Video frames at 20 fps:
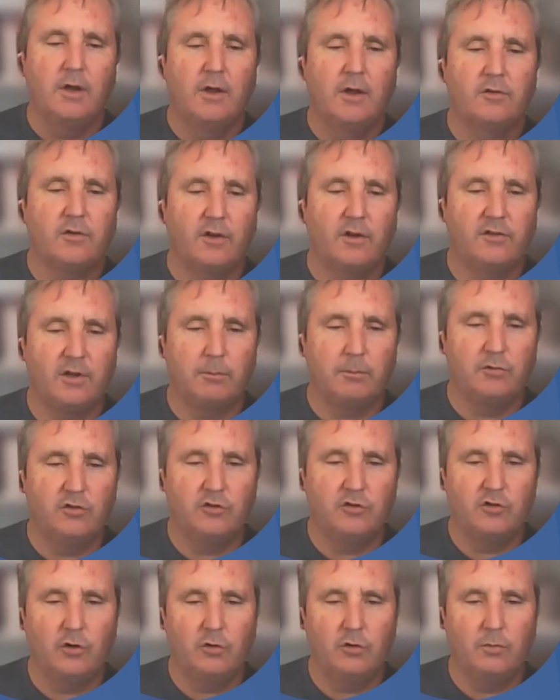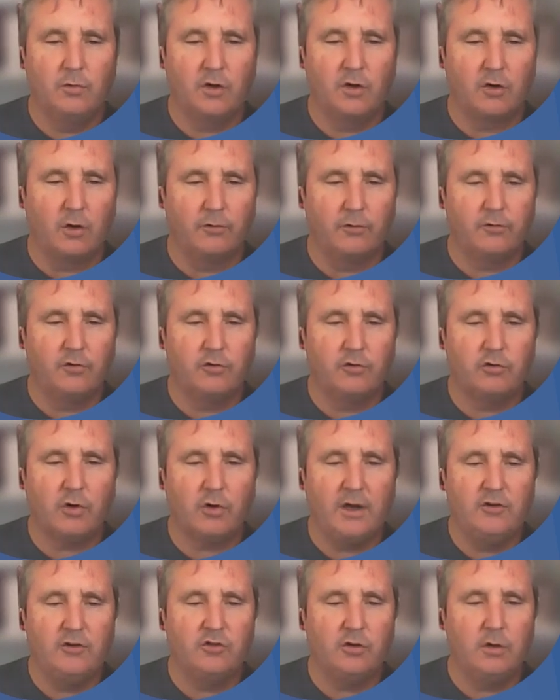So I substitute the
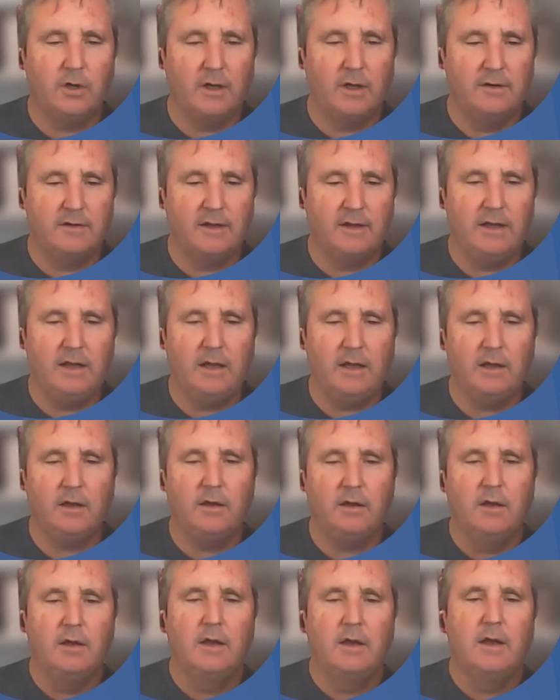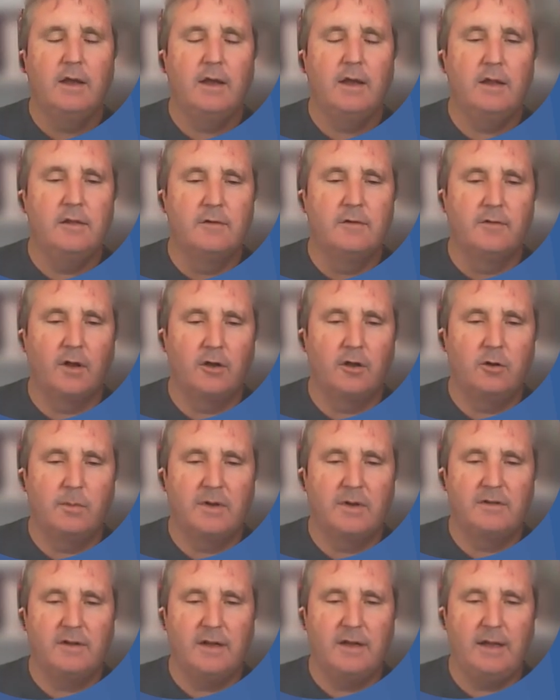concentration into here and the volume
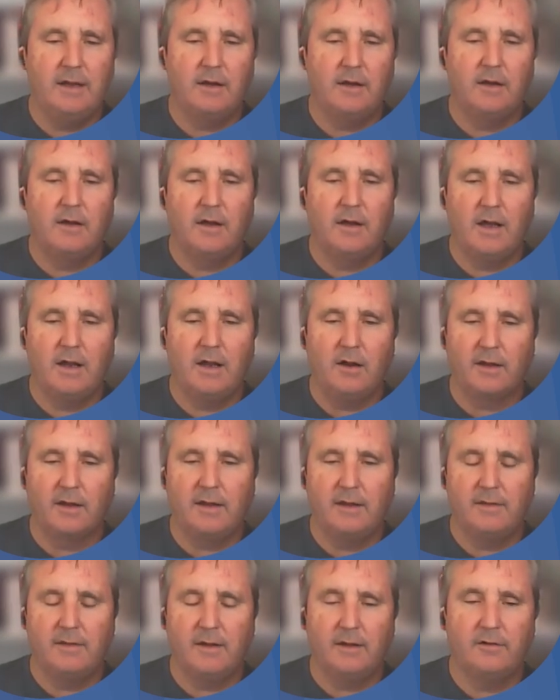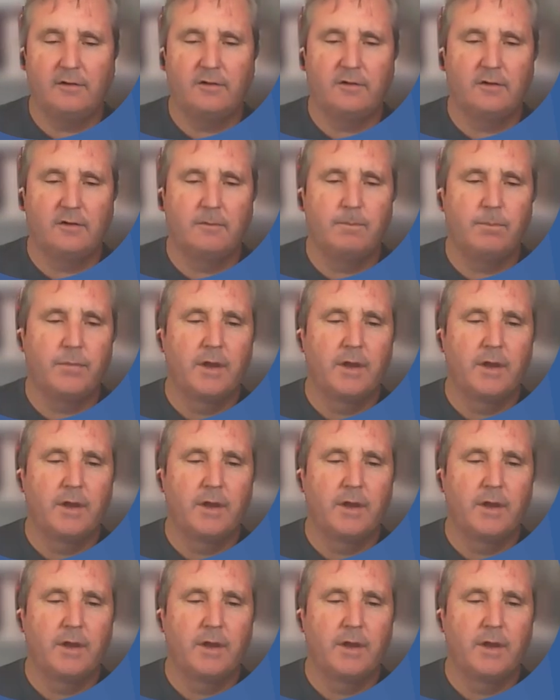into here, and I get this.